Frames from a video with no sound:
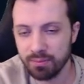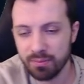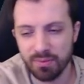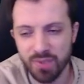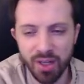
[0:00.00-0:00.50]

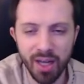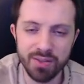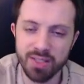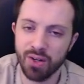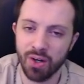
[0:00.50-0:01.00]
you're not
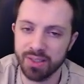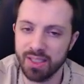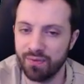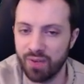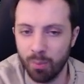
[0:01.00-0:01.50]
using your ulti
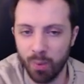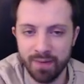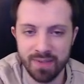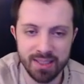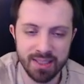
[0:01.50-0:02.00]
to farm
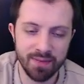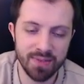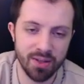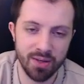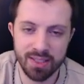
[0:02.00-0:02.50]
waves and stuff,
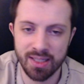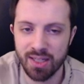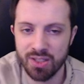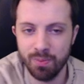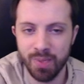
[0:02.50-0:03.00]
so it's not
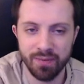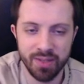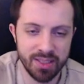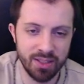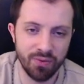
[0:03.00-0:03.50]
too big of a
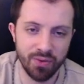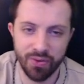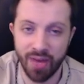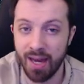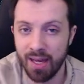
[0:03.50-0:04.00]
deal for
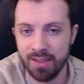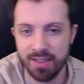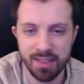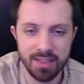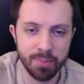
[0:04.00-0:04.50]
that
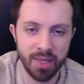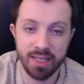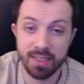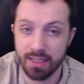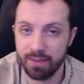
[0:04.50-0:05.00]
instance. But
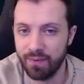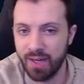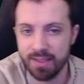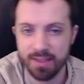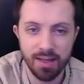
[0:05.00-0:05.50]
in team
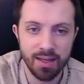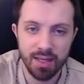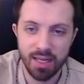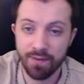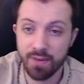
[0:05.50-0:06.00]
fights,
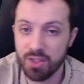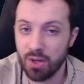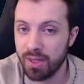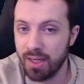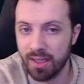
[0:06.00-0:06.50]
if you
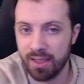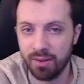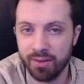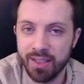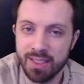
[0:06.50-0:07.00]
don't get a kill
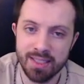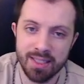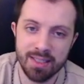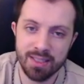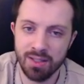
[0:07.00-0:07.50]
or an
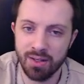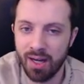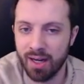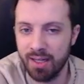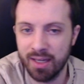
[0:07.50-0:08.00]
assist, you're
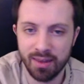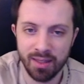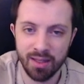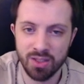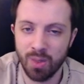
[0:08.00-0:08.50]
not going to get
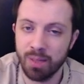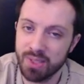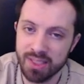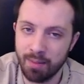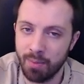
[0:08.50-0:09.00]
the
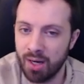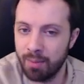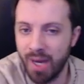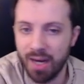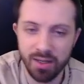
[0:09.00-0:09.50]
20% mana
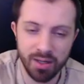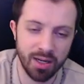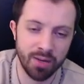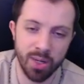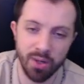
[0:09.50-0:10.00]
back, and you're going to run